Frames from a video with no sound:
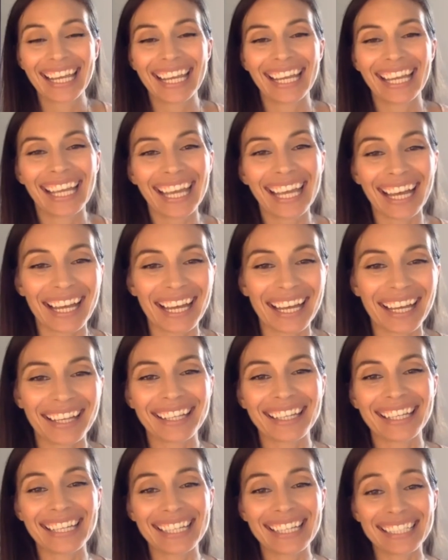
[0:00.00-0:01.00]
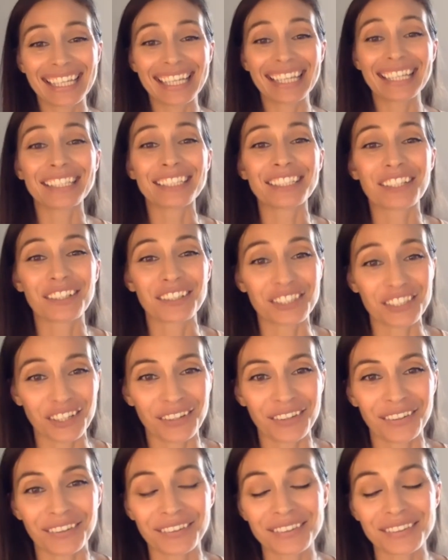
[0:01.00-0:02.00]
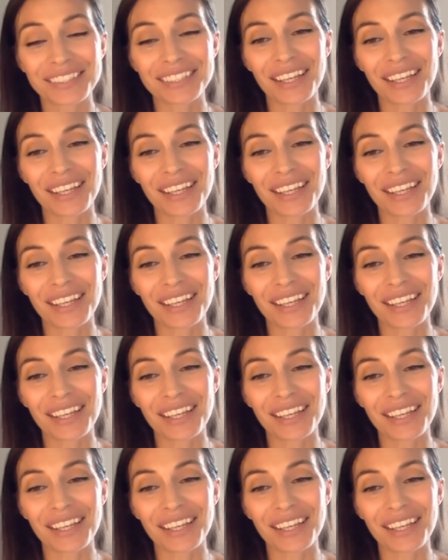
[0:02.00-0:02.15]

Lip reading: Is your journal.